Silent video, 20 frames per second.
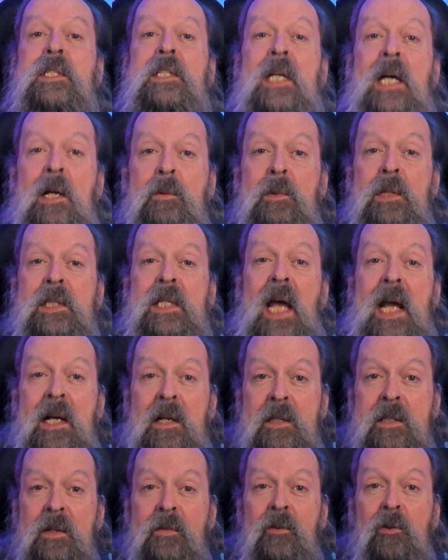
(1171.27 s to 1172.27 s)
done with
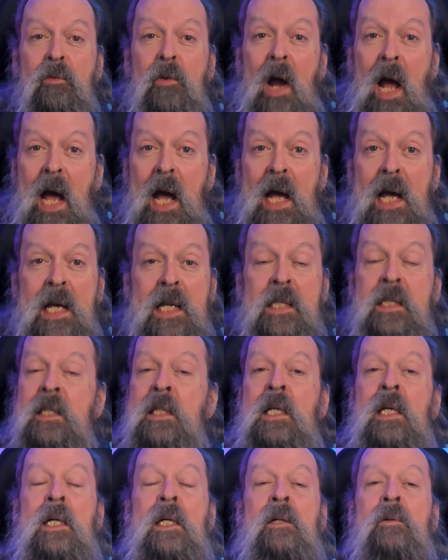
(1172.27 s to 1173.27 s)
Tales of Arise,
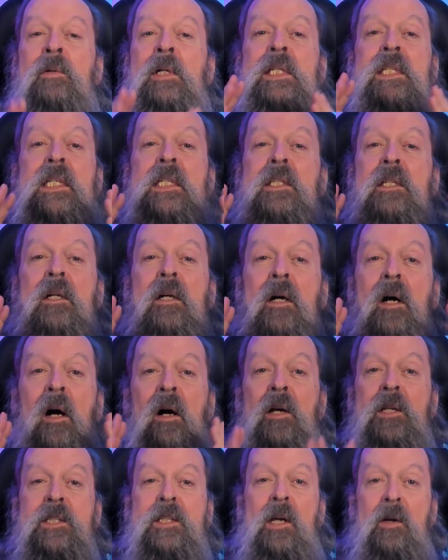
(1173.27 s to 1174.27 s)
which is
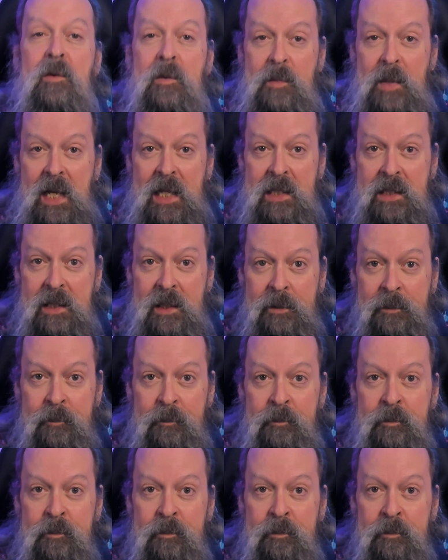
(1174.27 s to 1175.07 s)
also amazing.